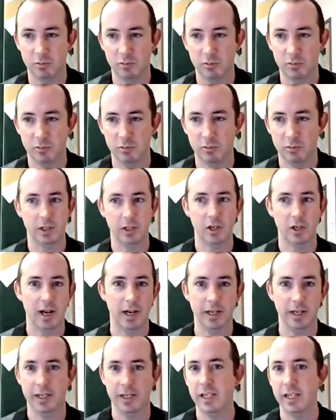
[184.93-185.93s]
really try
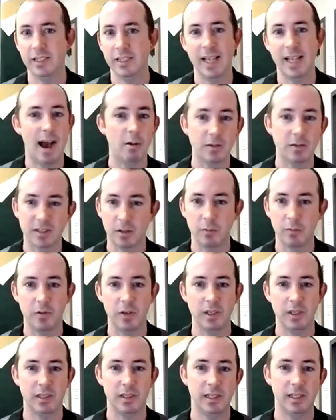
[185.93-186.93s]
to tease out some of
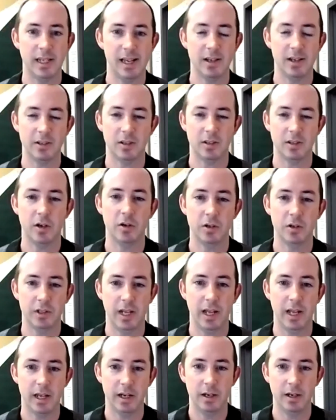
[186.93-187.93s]
these details,
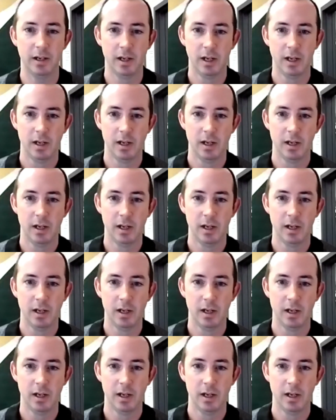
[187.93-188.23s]
understand